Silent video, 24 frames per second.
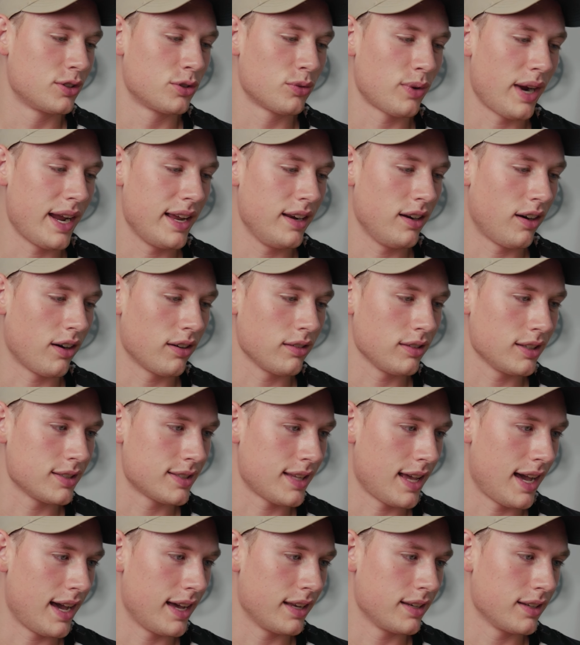great Artlist
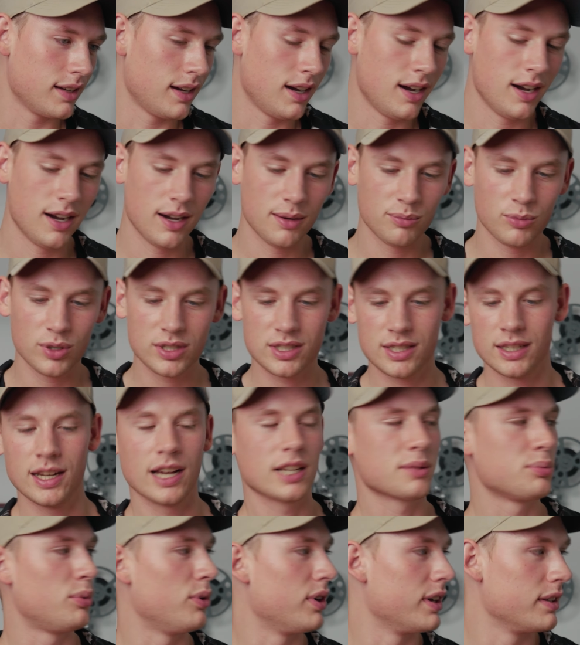ad. What's the
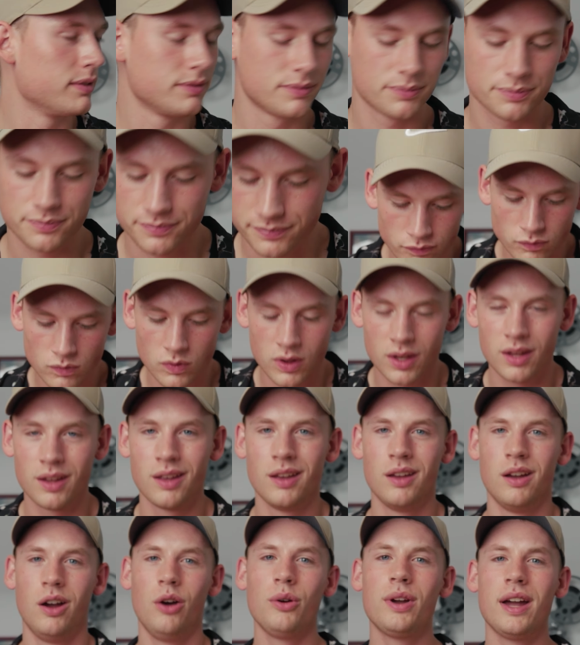next point?
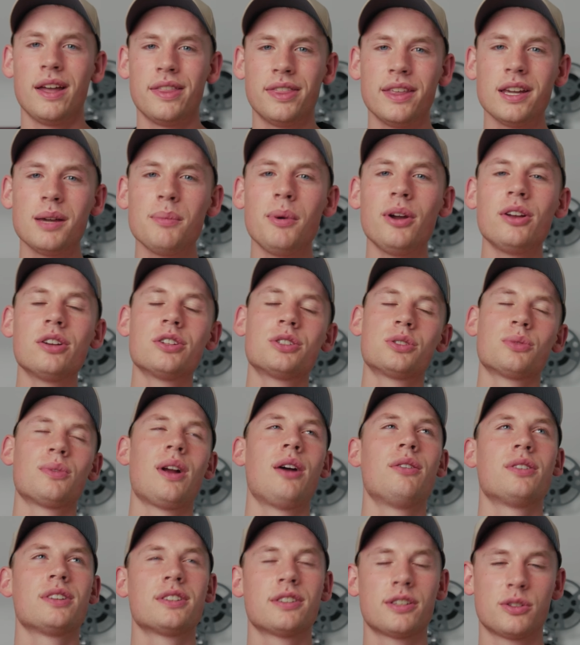Okay, think about your
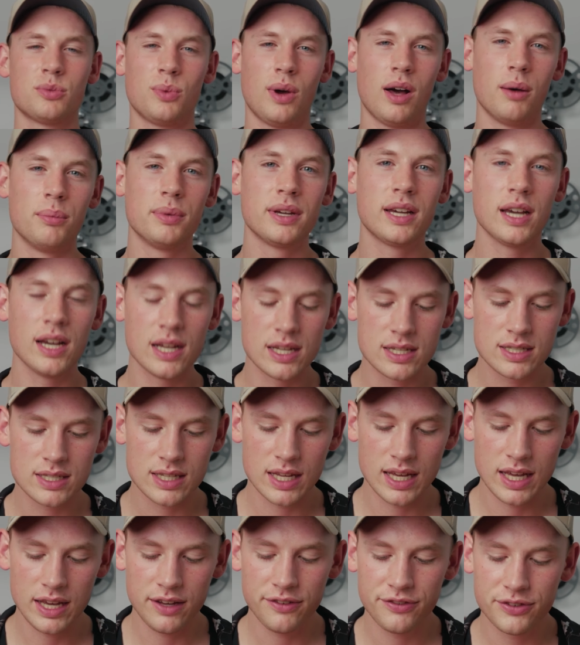surroundings as well, because
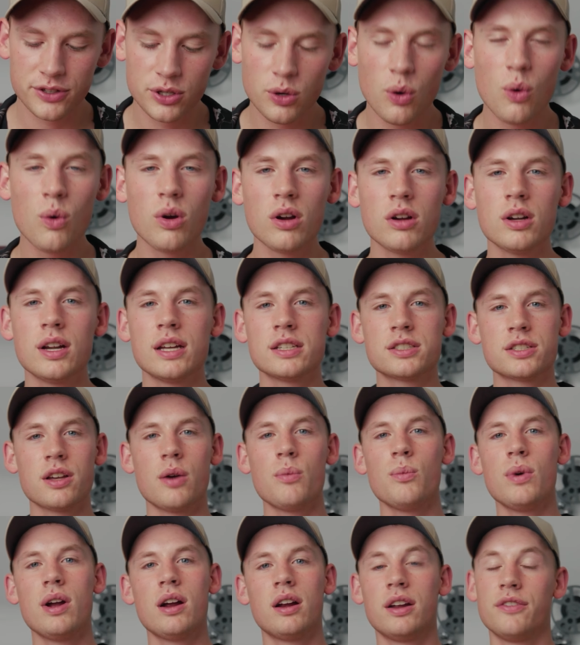if you're
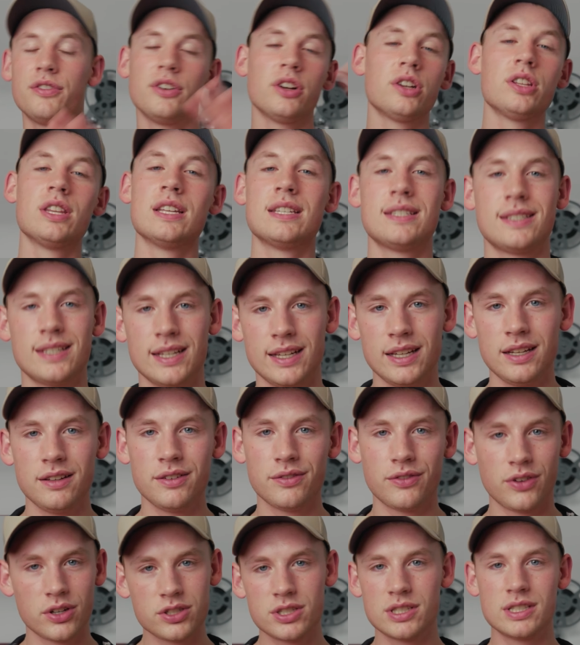in the city
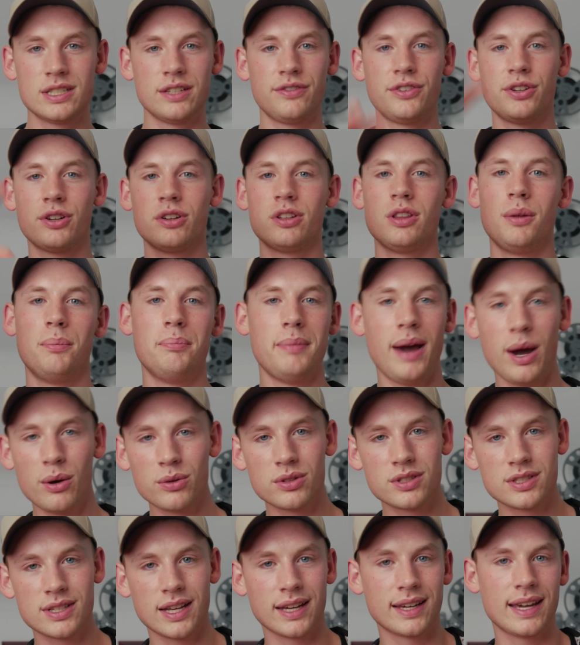versus if you're in the
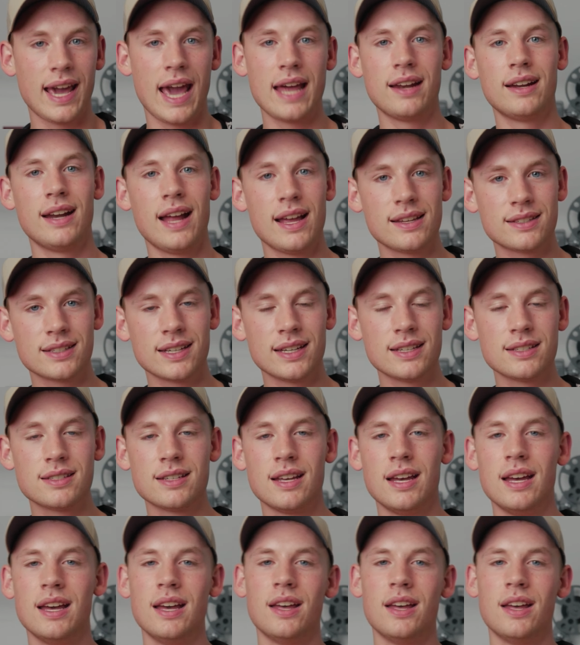mountains like Kananaskis,